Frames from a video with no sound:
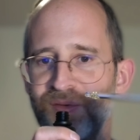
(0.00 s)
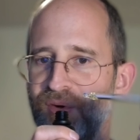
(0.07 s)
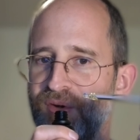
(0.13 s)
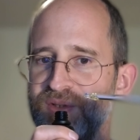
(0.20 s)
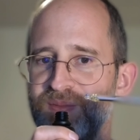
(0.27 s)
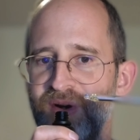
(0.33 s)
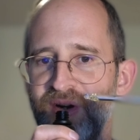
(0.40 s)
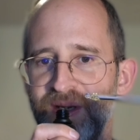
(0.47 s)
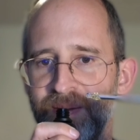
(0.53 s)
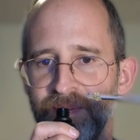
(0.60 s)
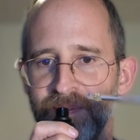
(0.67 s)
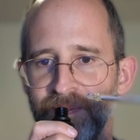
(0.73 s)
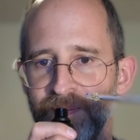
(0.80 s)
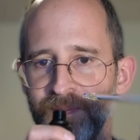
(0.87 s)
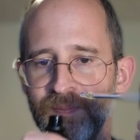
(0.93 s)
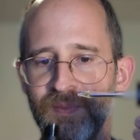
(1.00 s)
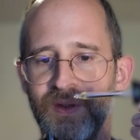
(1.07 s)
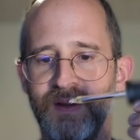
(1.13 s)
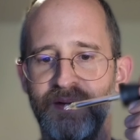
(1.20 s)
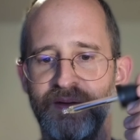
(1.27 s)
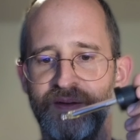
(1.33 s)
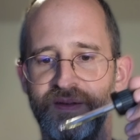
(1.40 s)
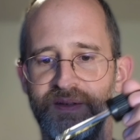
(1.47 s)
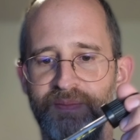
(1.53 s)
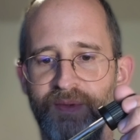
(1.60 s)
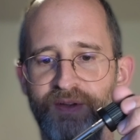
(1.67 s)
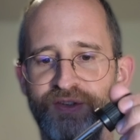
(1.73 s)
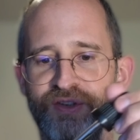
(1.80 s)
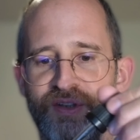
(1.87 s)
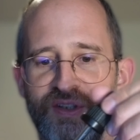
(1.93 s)
rosemary. It
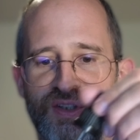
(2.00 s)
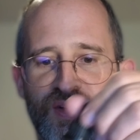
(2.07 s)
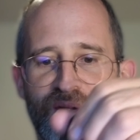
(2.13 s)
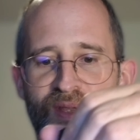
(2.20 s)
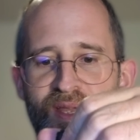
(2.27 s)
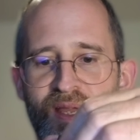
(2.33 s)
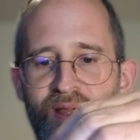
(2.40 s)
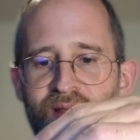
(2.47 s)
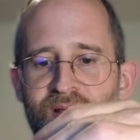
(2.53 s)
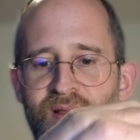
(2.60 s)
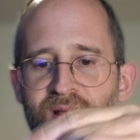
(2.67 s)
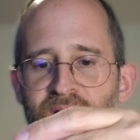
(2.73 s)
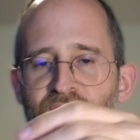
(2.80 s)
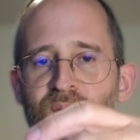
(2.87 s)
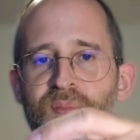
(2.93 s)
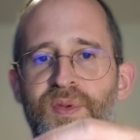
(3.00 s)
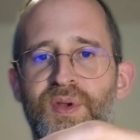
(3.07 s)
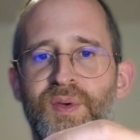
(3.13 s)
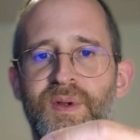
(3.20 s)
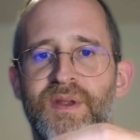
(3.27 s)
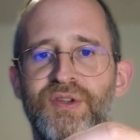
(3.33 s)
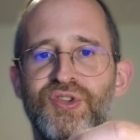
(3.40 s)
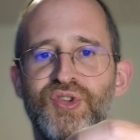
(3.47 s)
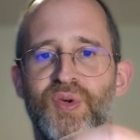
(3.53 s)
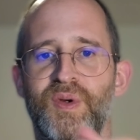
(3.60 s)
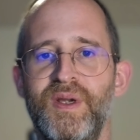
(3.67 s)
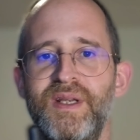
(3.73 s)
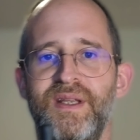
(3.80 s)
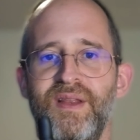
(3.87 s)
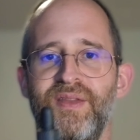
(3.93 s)
smells good. So yeah, I hope you
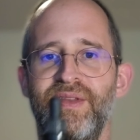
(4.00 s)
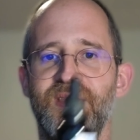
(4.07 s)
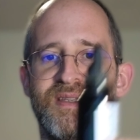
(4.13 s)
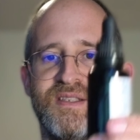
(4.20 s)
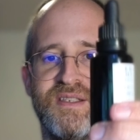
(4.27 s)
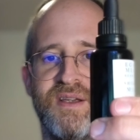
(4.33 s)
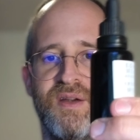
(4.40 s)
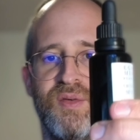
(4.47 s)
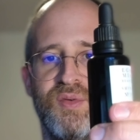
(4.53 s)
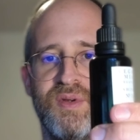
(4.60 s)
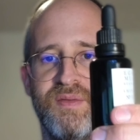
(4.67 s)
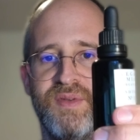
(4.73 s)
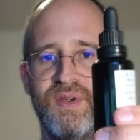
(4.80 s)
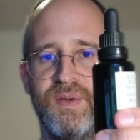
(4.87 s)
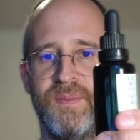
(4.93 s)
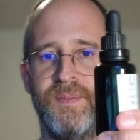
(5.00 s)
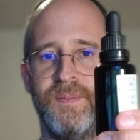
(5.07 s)
enjoyed this review.